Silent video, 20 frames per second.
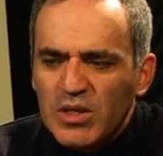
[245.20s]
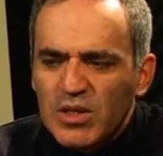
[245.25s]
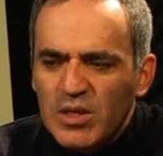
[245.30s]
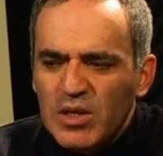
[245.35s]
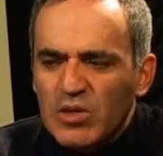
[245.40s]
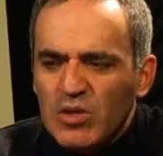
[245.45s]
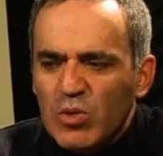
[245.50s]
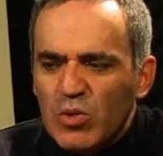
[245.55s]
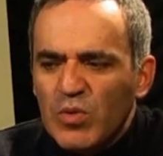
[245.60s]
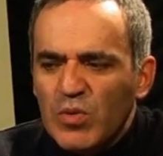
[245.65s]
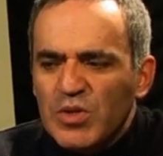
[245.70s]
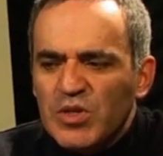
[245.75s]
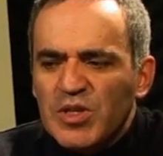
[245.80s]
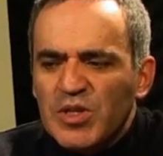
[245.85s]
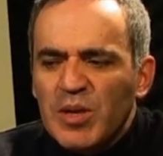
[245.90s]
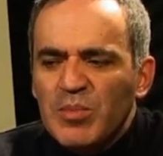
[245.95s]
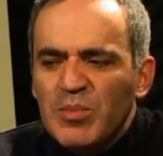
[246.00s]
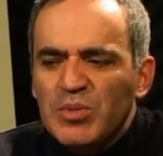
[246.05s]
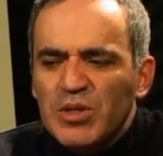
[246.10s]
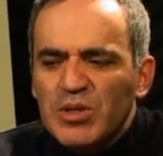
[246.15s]
it's always
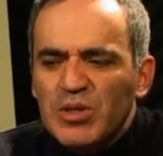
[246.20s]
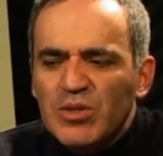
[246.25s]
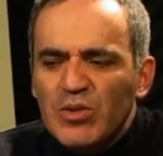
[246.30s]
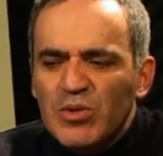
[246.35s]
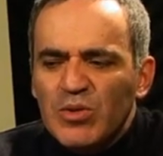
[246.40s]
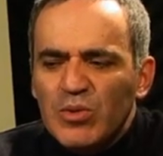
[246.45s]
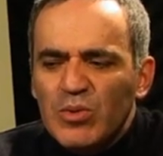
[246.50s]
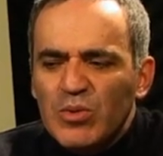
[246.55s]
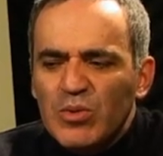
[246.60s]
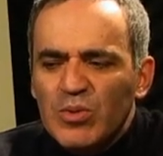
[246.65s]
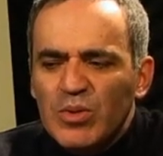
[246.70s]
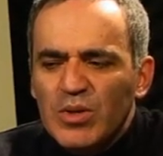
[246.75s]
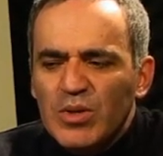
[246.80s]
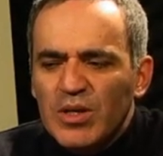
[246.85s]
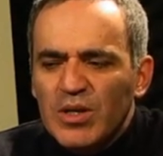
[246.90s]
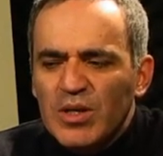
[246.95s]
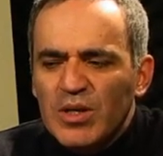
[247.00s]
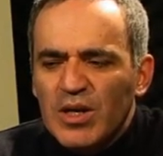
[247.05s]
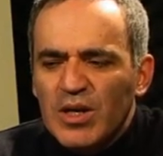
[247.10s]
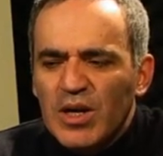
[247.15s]
tempting to
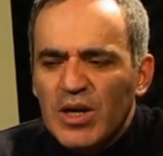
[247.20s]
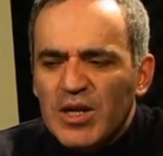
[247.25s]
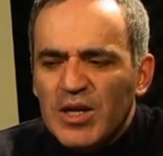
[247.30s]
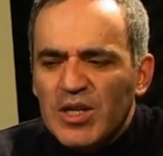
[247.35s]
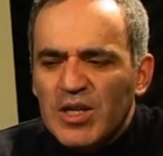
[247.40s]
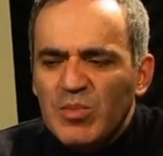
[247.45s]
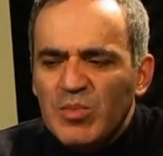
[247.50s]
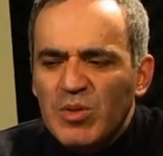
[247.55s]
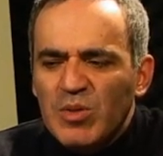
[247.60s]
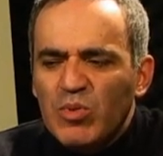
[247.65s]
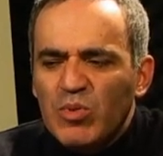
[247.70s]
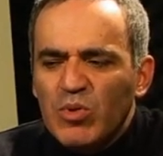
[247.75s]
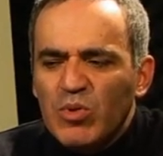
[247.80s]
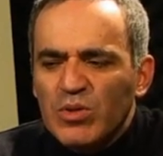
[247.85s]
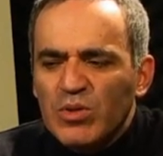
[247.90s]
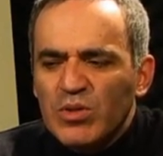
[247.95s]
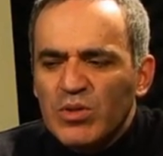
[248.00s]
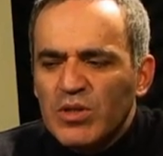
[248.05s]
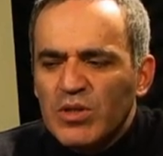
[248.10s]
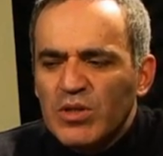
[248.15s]
keep the
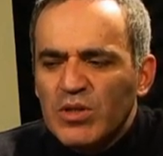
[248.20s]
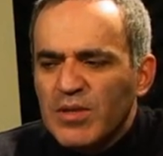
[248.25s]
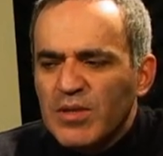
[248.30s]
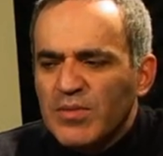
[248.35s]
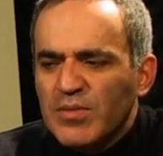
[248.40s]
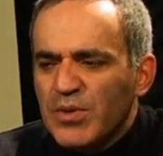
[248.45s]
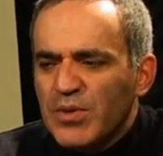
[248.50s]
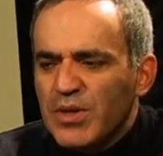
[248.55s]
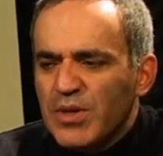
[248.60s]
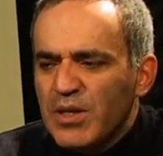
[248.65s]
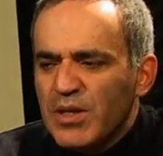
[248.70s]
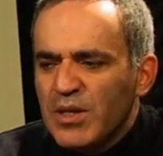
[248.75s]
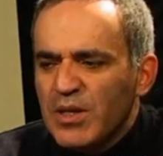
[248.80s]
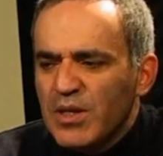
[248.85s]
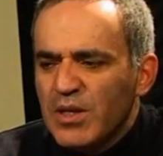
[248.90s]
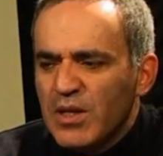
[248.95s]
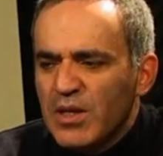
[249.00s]
pawn on f3.